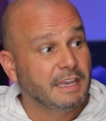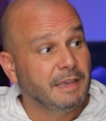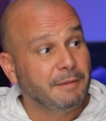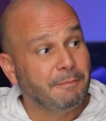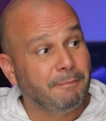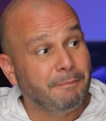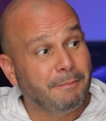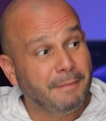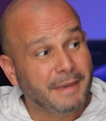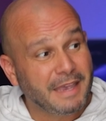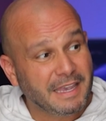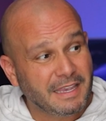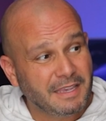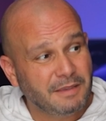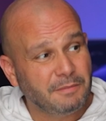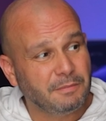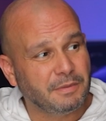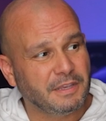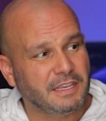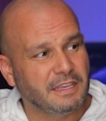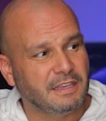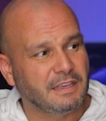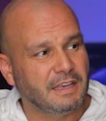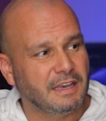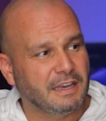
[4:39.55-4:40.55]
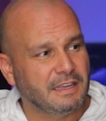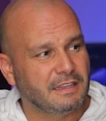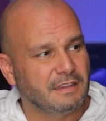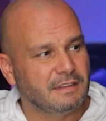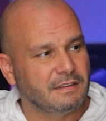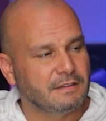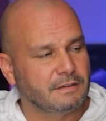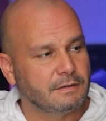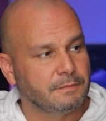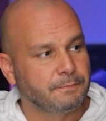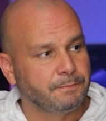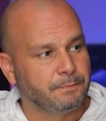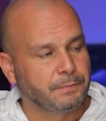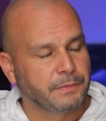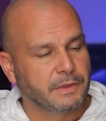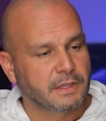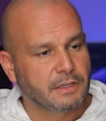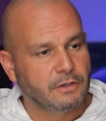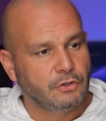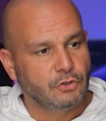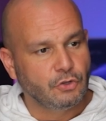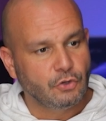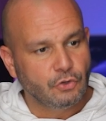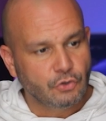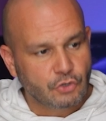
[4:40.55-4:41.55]
Maybe, and
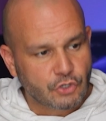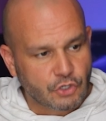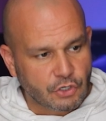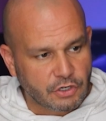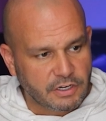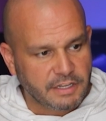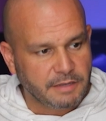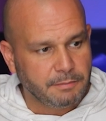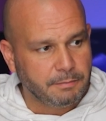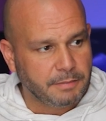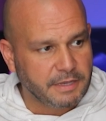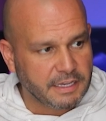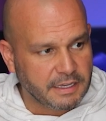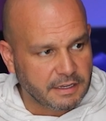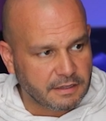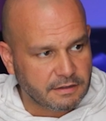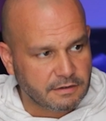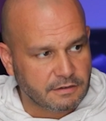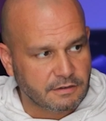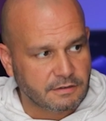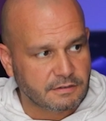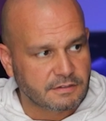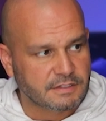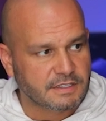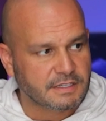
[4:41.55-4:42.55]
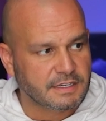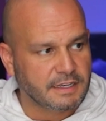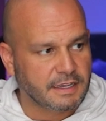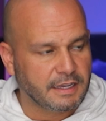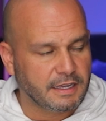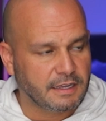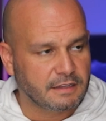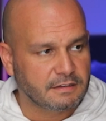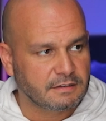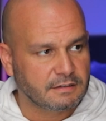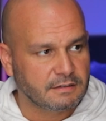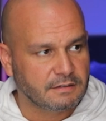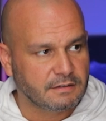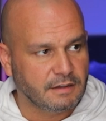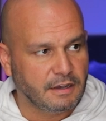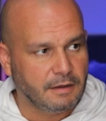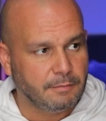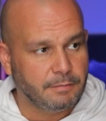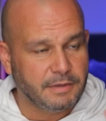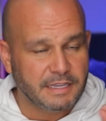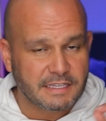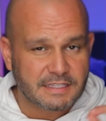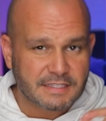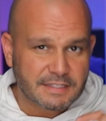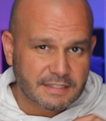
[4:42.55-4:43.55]
usually beginners get a
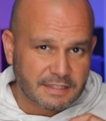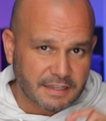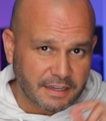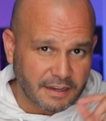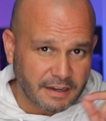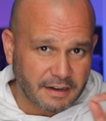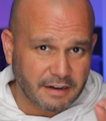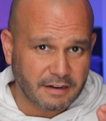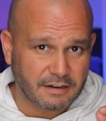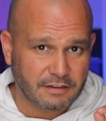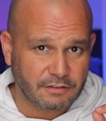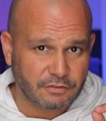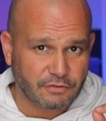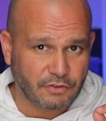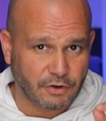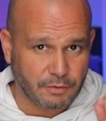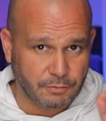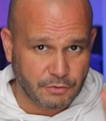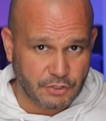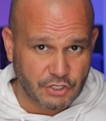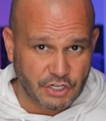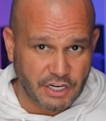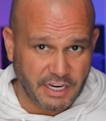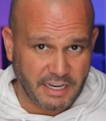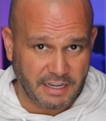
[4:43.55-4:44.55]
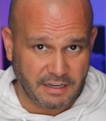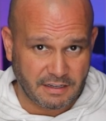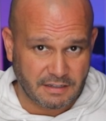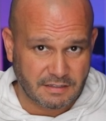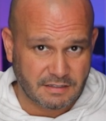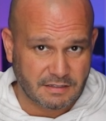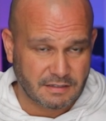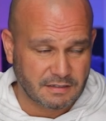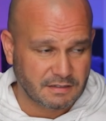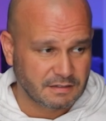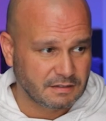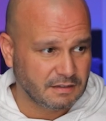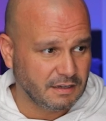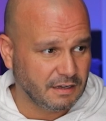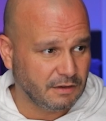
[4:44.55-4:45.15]
bit scared from checks.